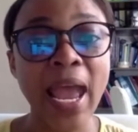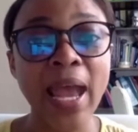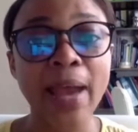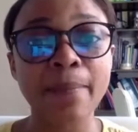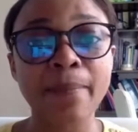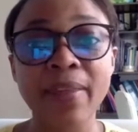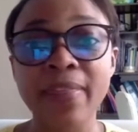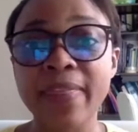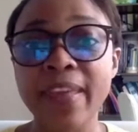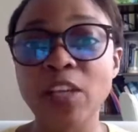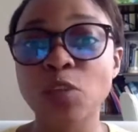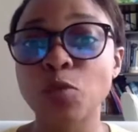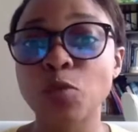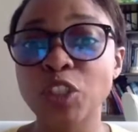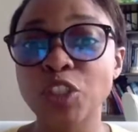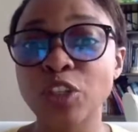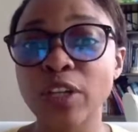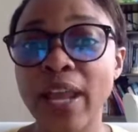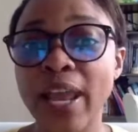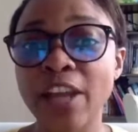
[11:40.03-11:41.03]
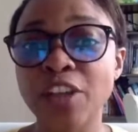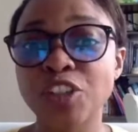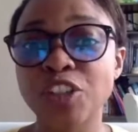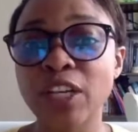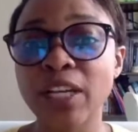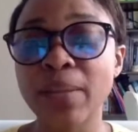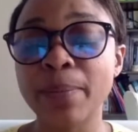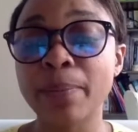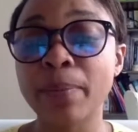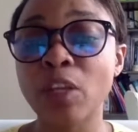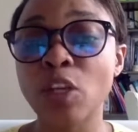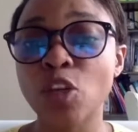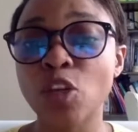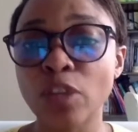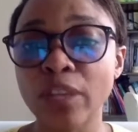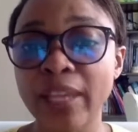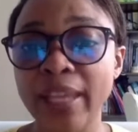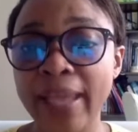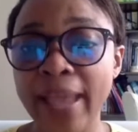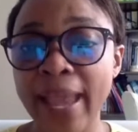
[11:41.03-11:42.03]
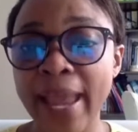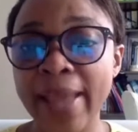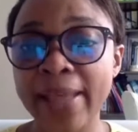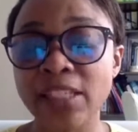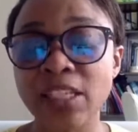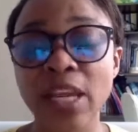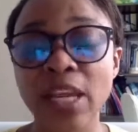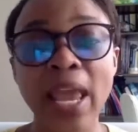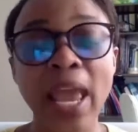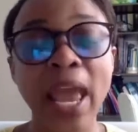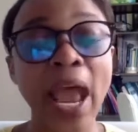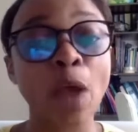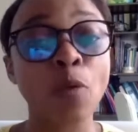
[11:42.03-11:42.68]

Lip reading: that we should actually be looking at.